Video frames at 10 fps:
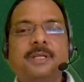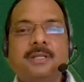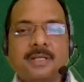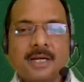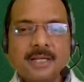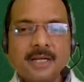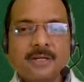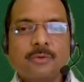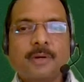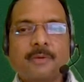
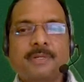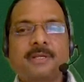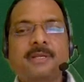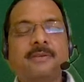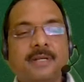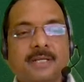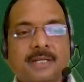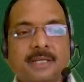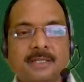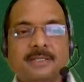dihydrobiopterin
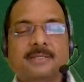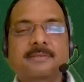reductase,